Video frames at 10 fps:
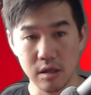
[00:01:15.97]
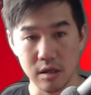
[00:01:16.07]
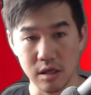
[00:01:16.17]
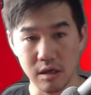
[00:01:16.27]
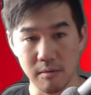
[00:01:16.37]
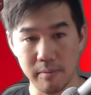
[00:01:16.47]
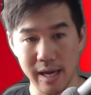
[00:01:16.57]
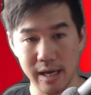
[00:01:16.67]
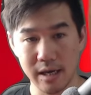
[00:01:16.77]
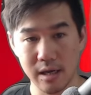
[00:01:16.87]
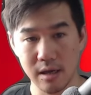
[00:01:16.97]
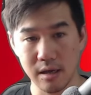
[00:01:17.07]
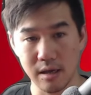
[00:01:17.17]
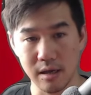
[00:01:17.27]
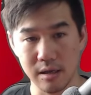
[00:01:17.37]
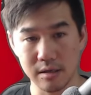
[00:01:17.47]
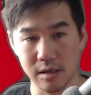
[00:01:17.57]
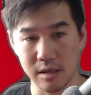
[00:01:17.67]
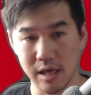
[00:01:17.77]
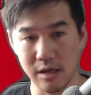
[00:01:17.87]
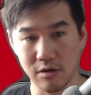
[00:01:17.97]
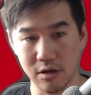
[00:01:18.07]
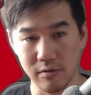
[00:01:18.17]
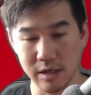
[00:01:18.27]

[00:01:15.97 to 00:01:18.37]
the back, and there you go.